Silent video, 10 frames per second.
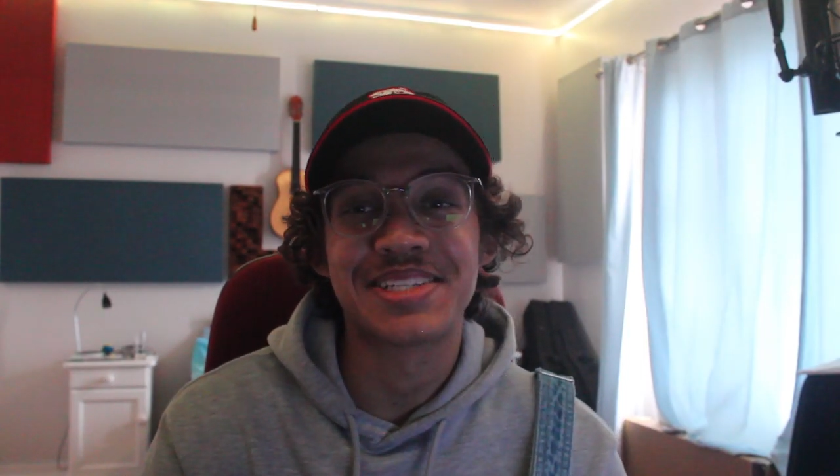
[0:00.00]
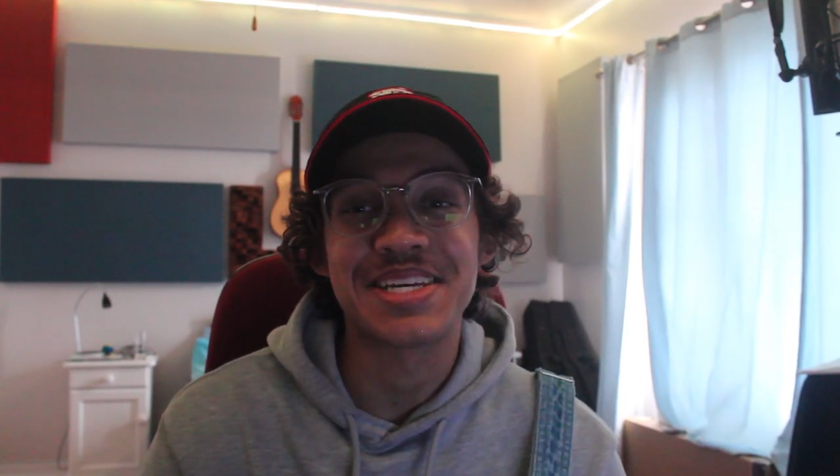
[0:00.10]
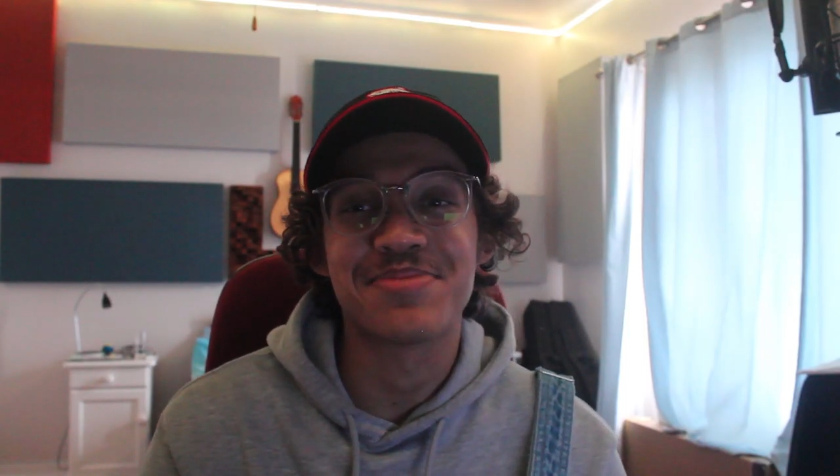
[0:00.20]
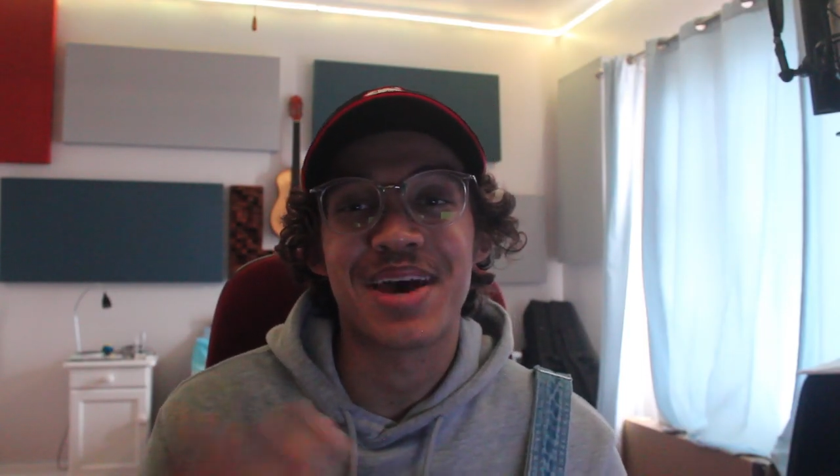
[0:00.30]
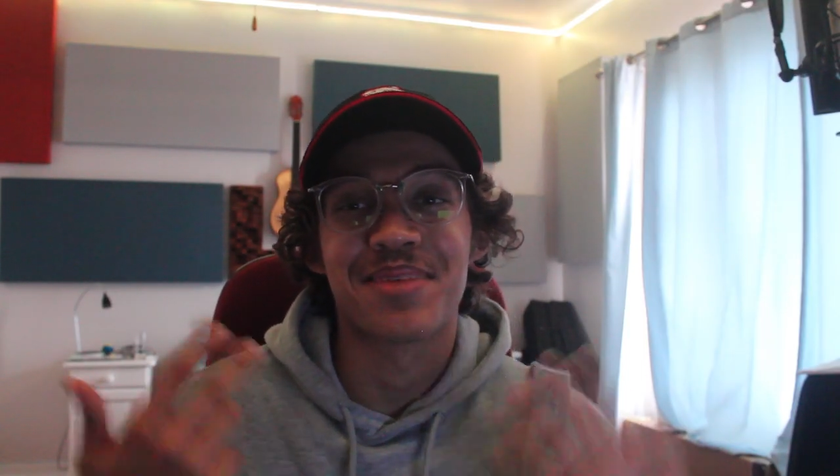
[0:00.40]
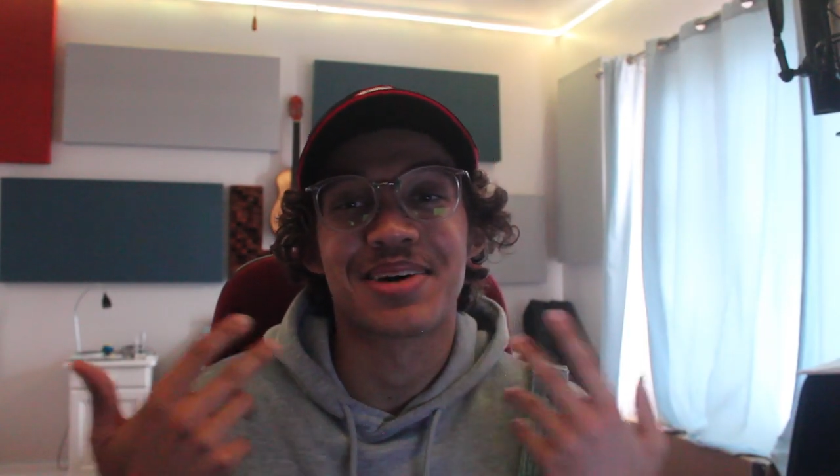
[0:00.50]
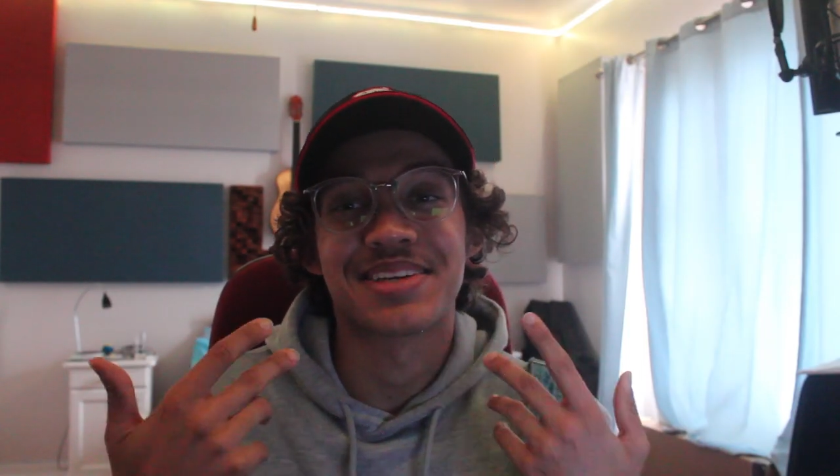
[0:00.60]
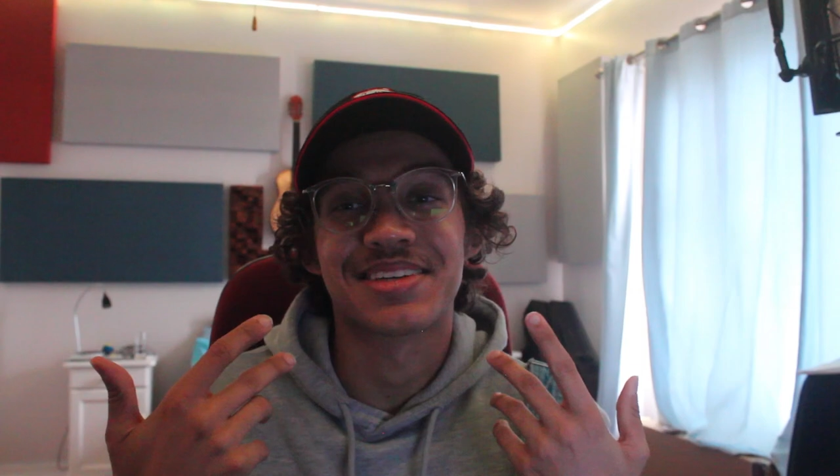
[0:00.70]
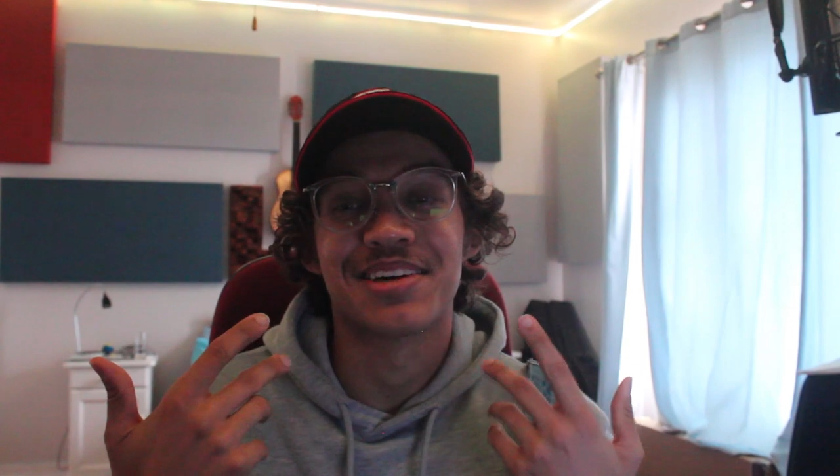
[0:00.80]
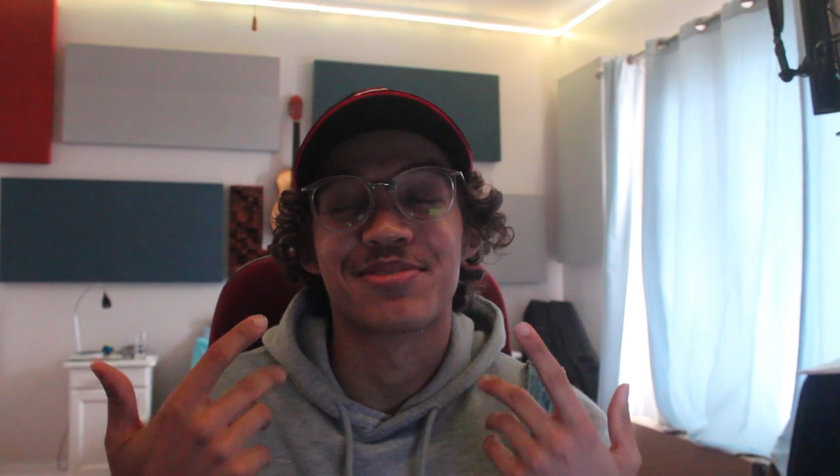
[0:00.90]
a tea man
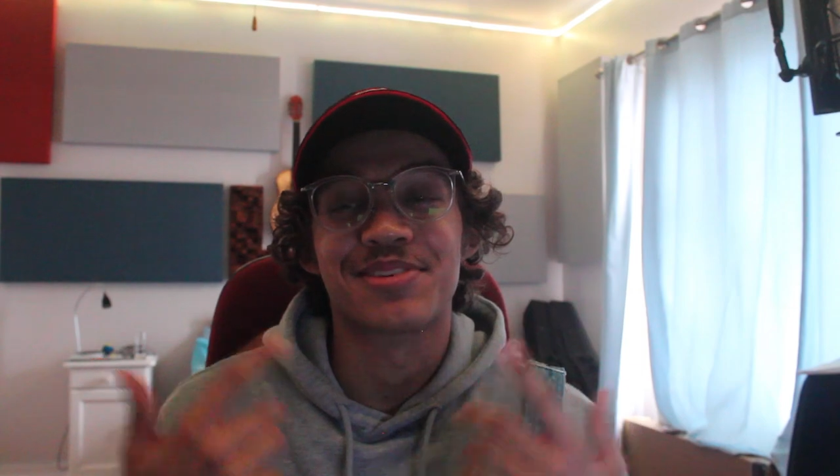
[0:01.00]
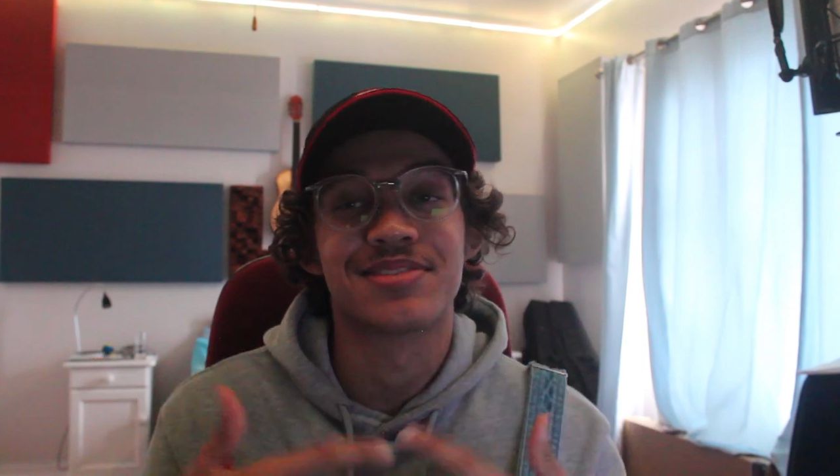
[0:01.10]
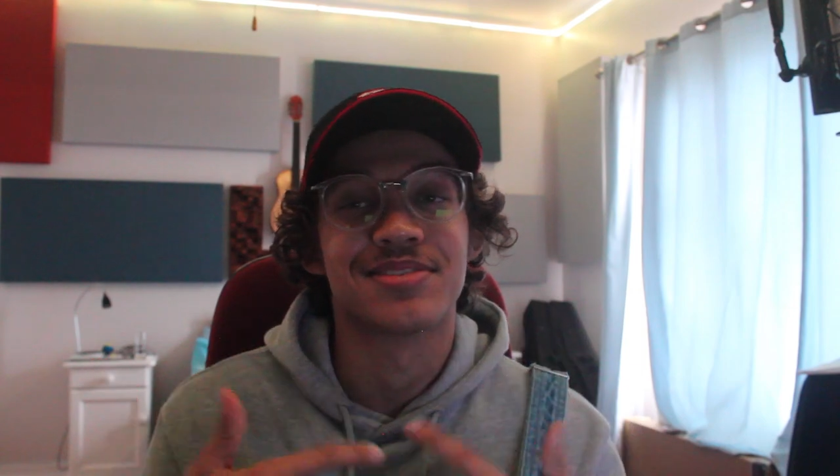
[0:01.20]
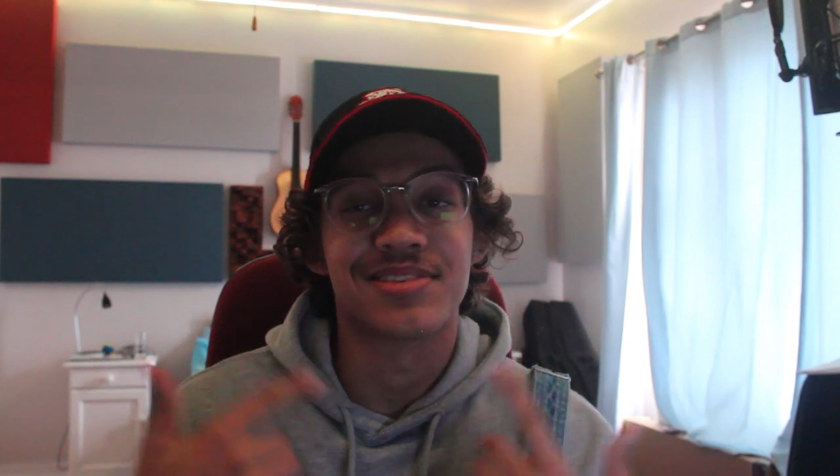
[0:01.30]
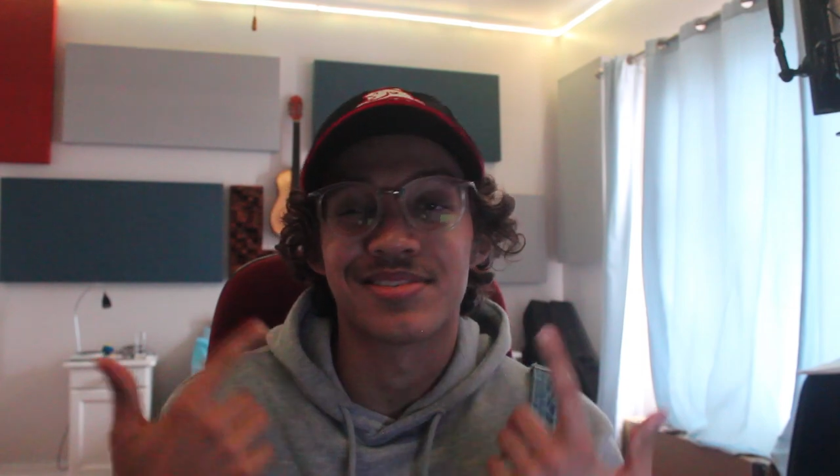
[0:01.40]
myself. Because, you